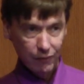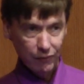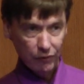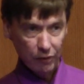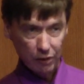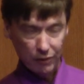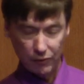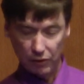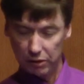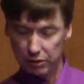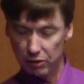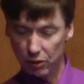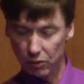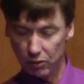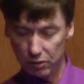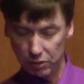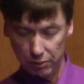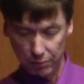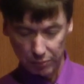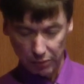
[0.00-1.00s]
Fear of
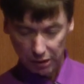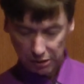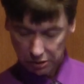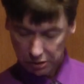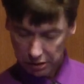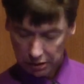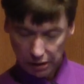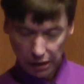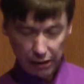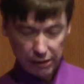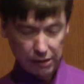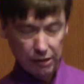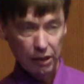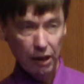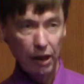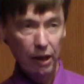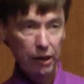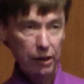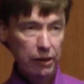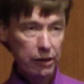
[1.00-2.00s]
unknown, depression,
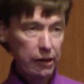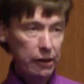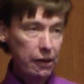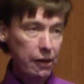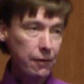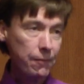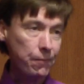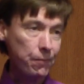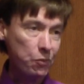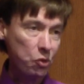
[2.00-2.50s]
anxiety.